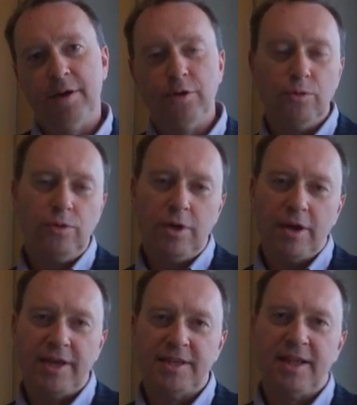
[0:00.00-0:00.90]
can all
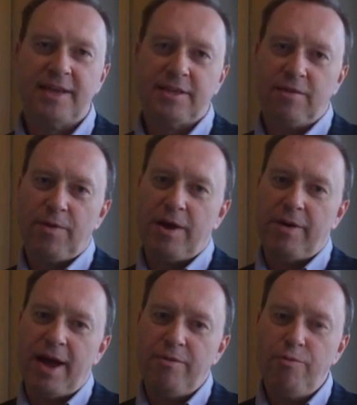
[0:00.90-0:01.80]
log into that
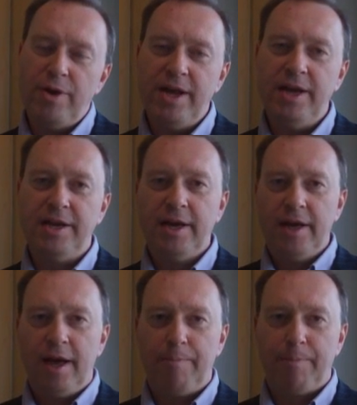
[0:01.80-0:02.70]
software and read
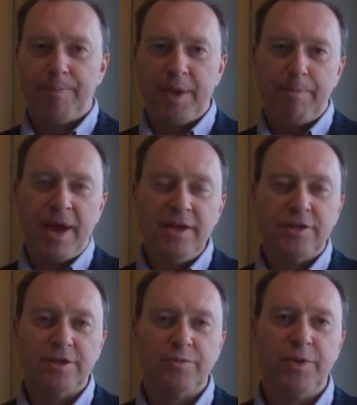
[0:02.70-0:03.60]
a
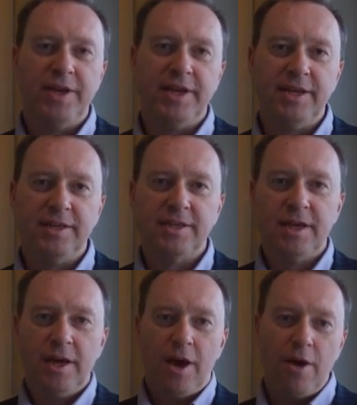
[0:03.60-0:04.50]
patient's readings
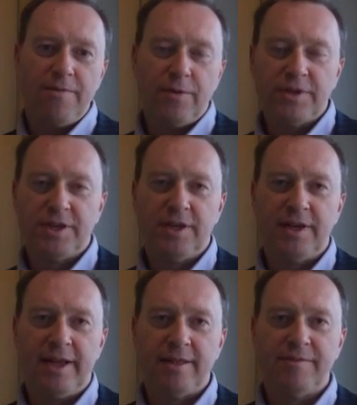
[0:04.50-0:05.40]
over a
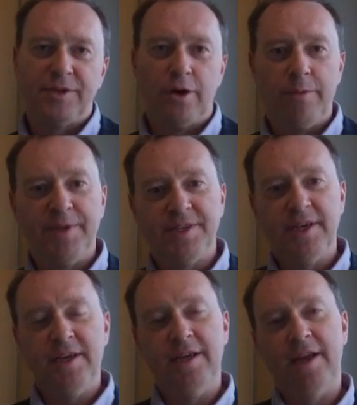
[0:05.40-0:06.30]
certain length of time and
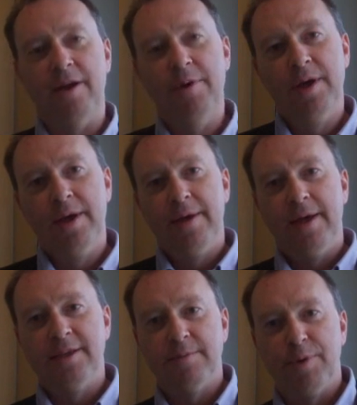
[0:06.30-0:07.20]
see, you know,
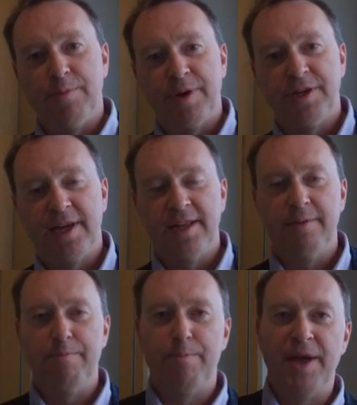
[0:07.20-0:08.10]
is the blood pressure
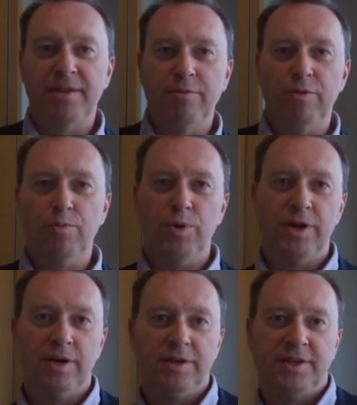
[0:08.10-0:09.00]
getting better or
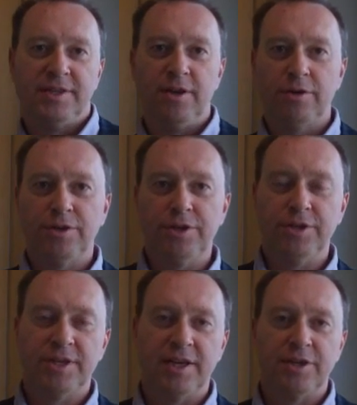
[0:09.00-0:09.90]
worse? Is the
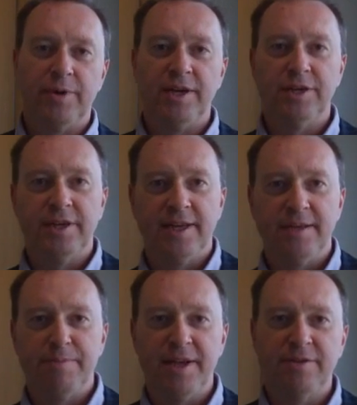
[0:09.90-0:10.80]
oxygen saturation
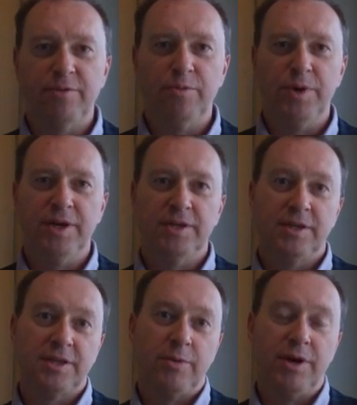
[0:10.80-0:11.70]
getting better or worse?
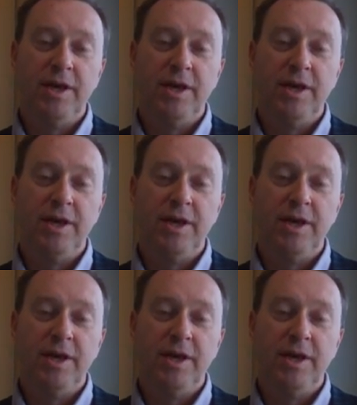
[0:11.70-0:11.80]
And so